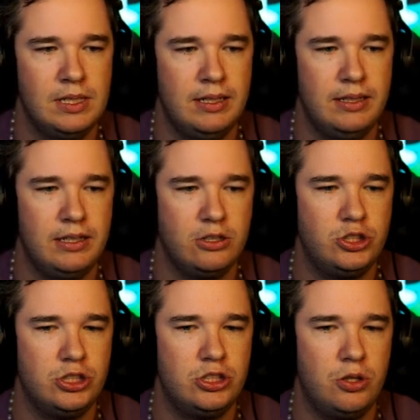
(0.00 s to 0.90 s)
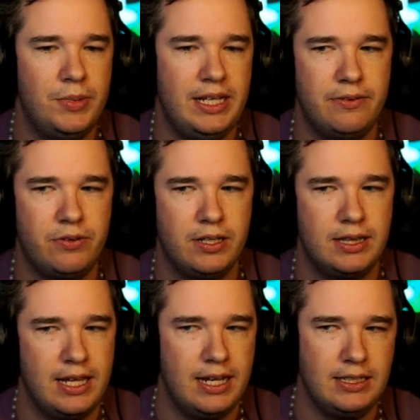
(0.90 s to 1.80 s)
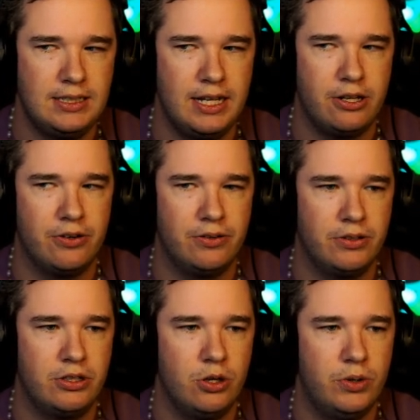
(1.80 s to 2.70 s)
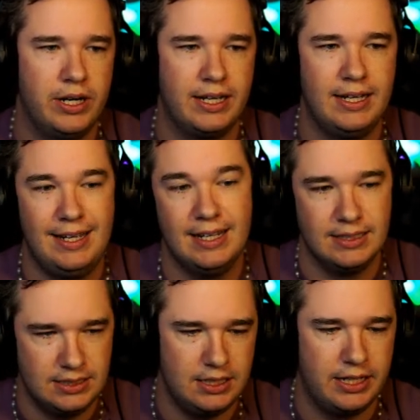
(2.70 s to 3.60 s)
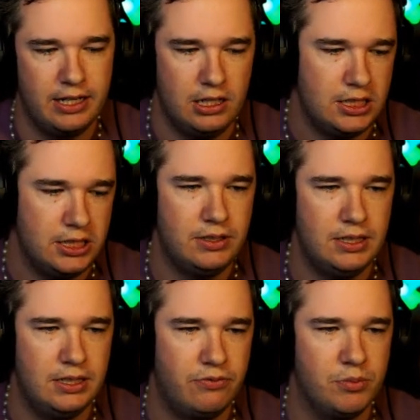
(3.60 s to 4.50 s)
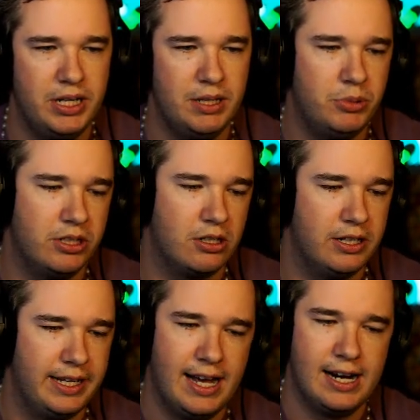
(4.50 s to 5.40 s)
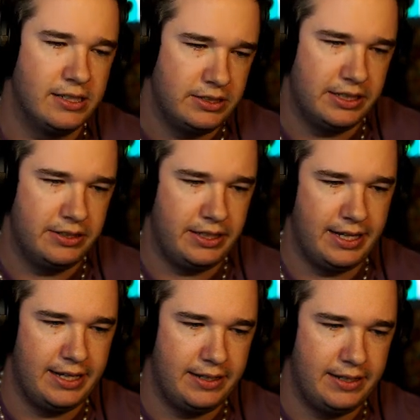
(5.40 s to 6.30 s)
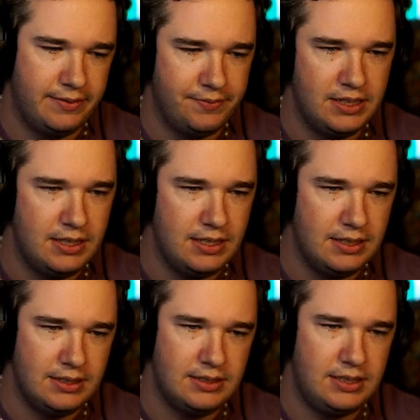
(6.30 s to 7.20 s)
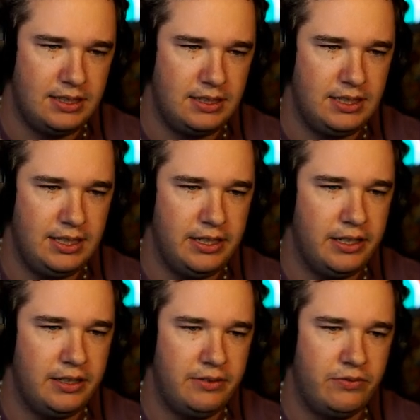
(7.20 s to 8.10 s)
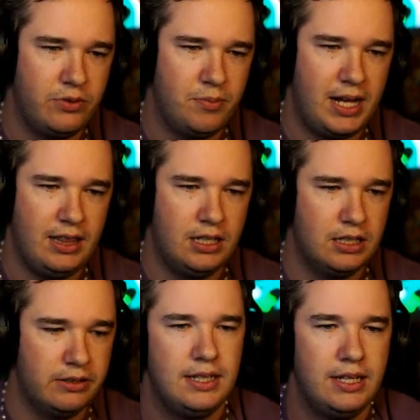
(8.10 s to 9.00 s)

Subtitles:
There's just so many different things that are going against the character for me to put her any higher. So yeah, C tier for my love.